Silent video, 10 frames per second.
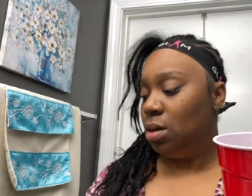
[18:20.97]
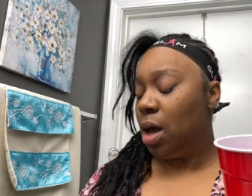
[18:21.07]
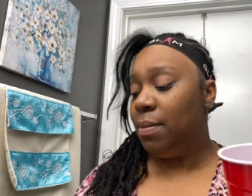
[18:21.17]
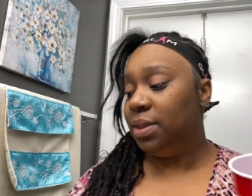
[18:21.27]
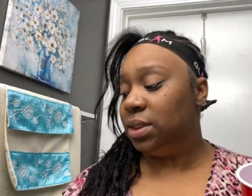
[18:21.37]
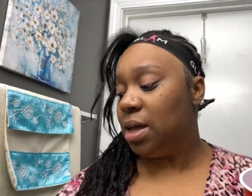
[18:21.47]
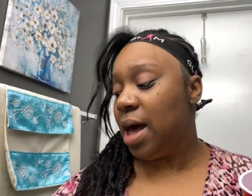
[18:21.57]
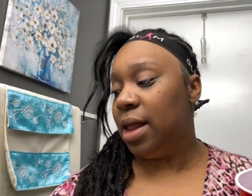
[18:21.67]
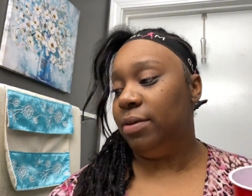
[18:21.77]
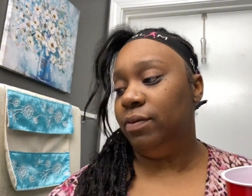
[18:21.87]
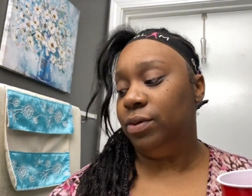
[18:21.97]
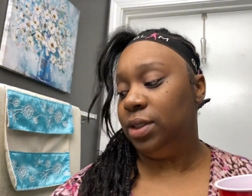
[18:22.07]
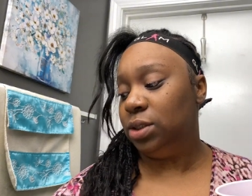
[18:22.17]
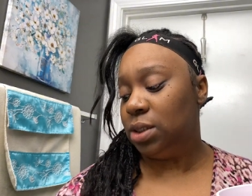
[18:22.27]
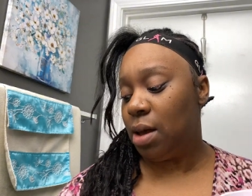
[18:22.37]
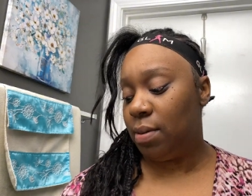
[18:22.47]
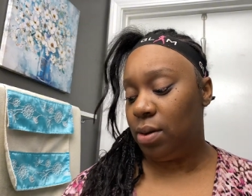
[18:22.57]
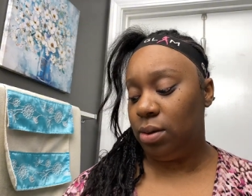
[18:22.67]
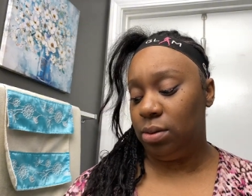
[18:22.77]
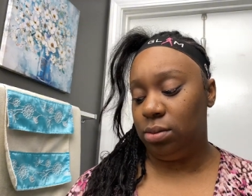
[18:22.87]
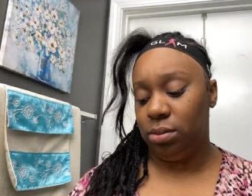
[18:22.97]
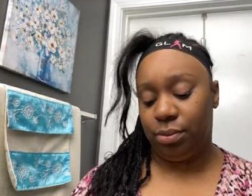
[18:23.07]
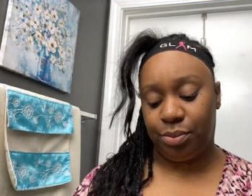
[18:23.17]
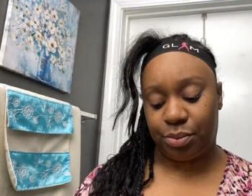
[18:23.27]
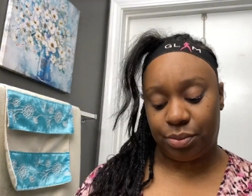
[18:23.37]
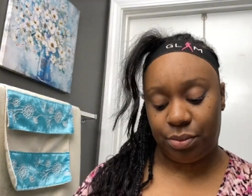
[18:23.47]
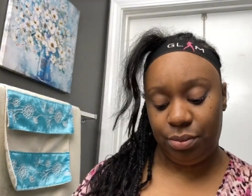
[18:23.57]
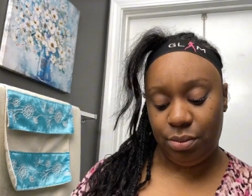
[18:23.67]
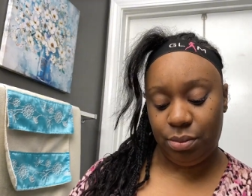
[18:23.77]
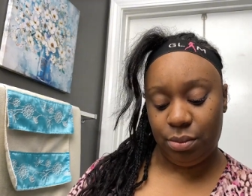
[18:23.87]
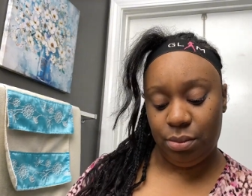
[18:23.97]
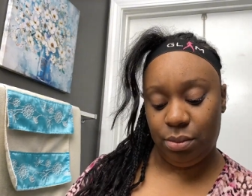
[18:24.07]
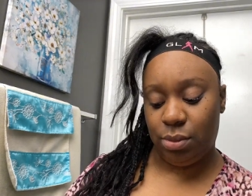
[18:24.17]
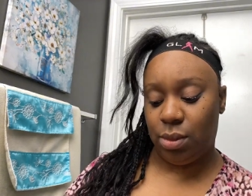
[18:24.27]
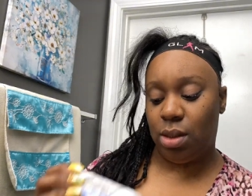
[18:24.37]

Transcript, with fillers: I mean, some olive oil. So I'm gonna